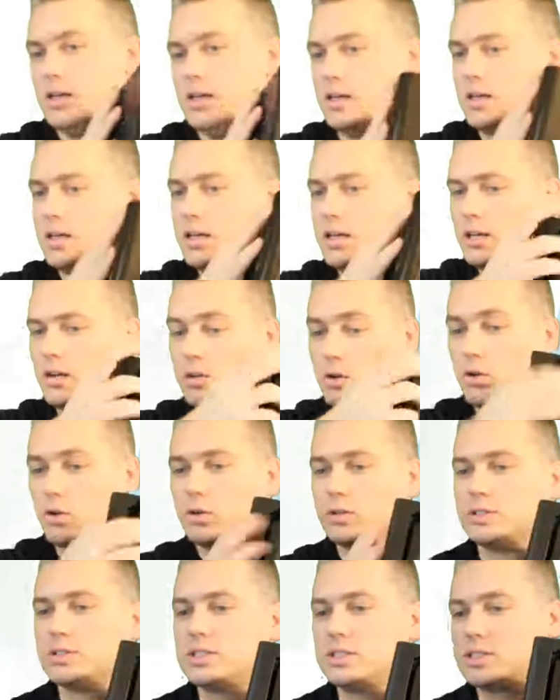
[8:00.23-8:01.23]
It
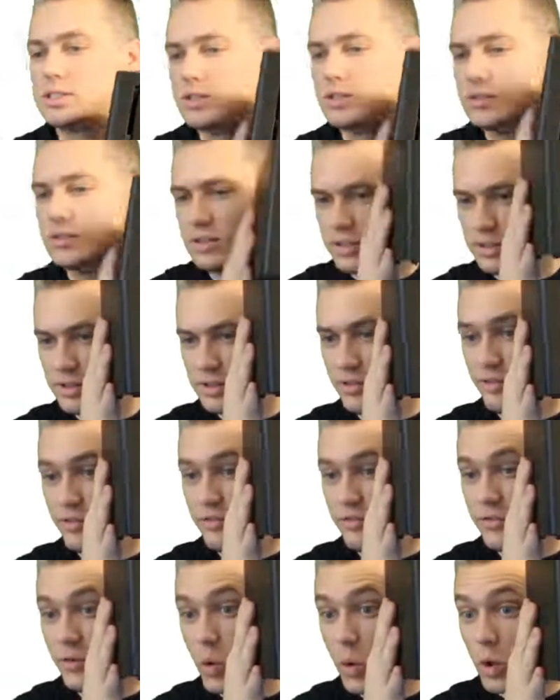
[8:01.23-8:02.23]
holds
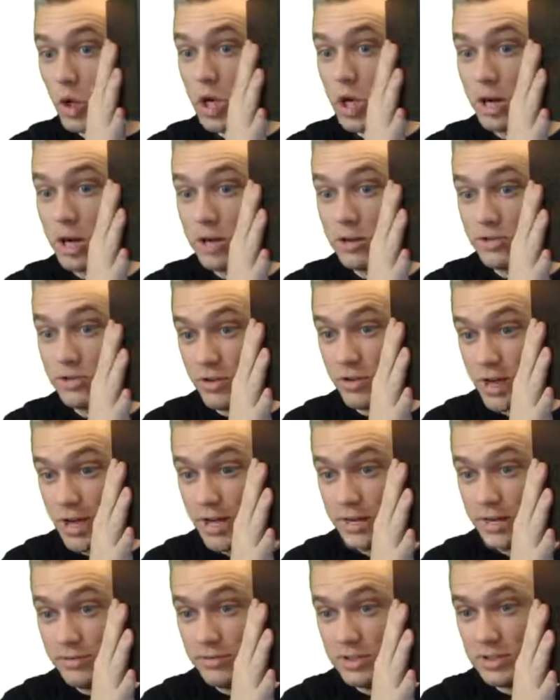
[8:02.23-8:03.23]
4 hard
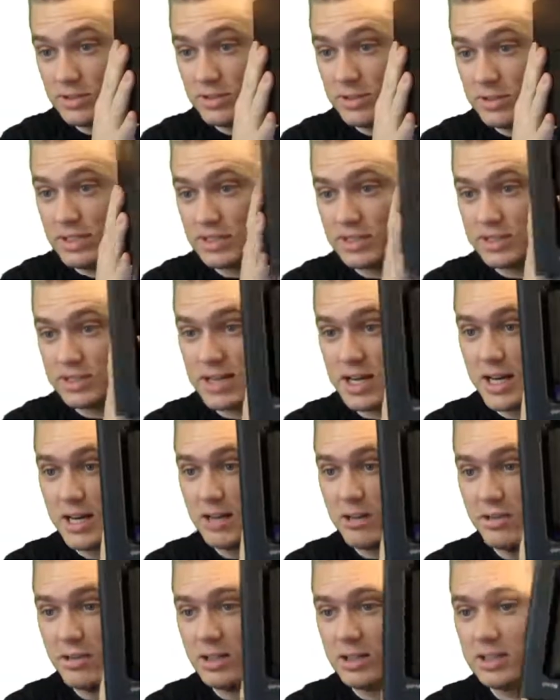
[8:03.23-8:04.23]
drives inside.
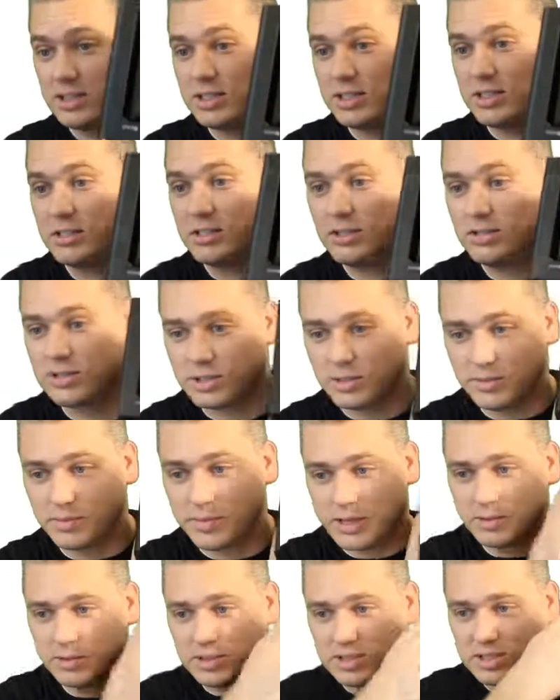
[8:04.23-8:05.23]
You can see those. They'll be
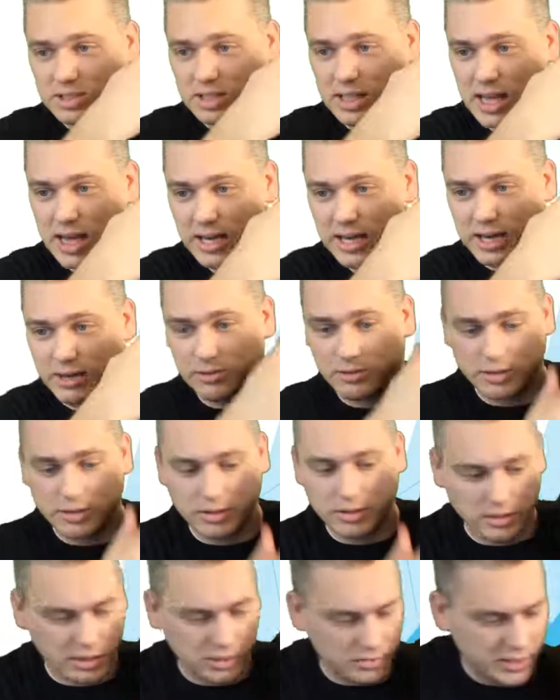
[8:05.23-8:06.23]
able to slide out in a
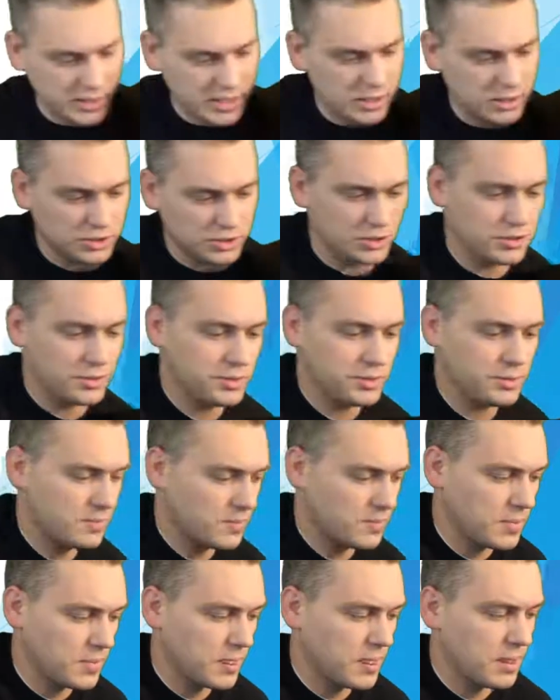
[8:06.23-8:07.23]
little bit. I'll show you.
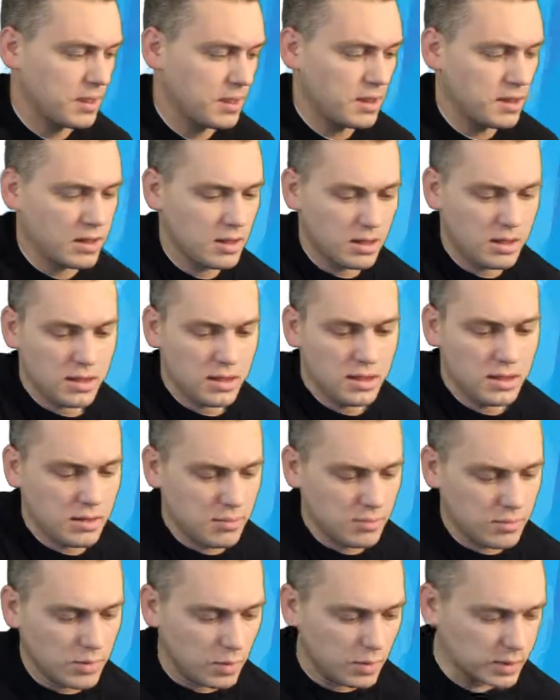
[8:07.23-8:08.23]

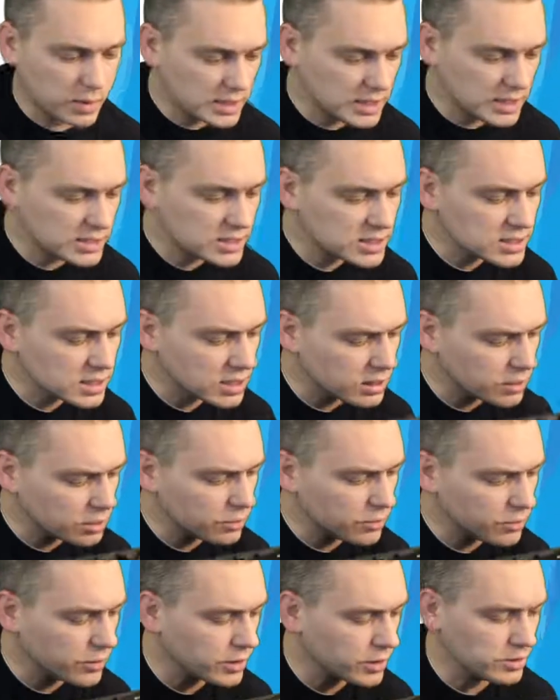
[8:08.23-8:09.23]
But what this is going to do
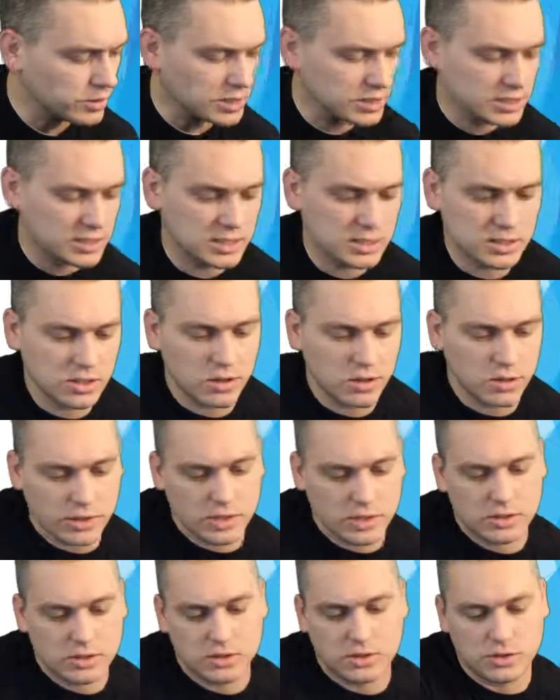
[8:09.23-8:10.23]
for you is it's
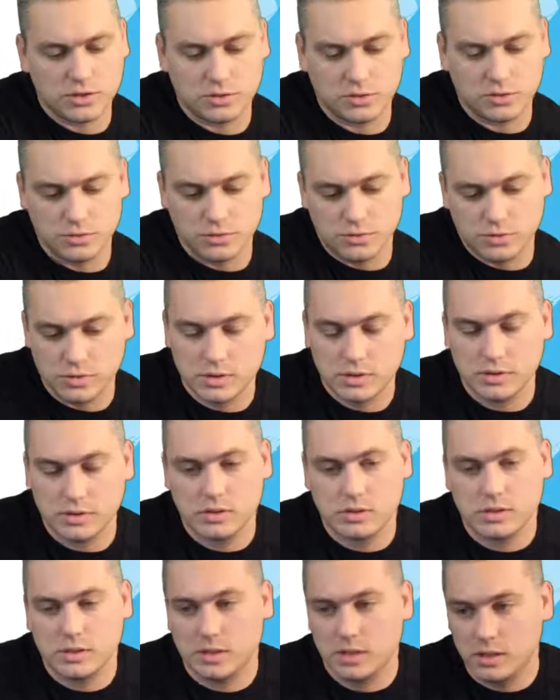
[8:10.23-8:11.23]
going to
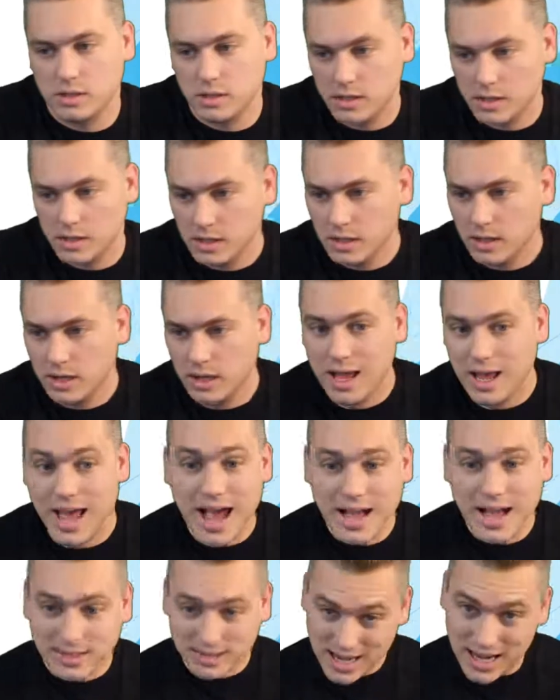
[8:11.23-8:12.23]

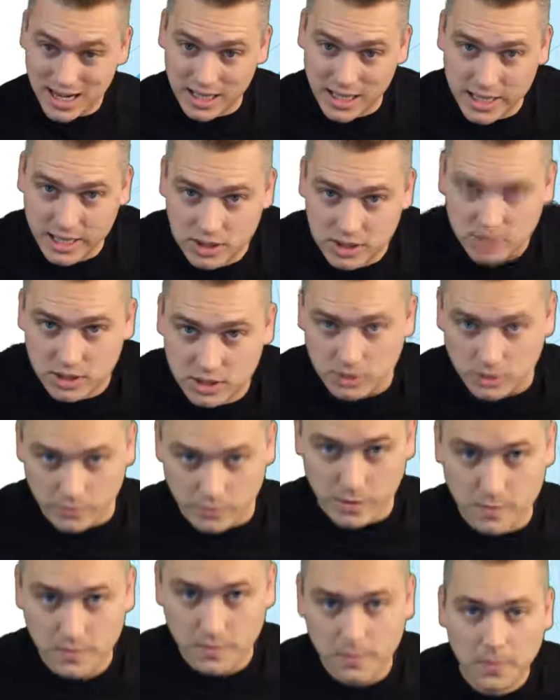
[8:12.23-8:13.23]
act kind of like a server.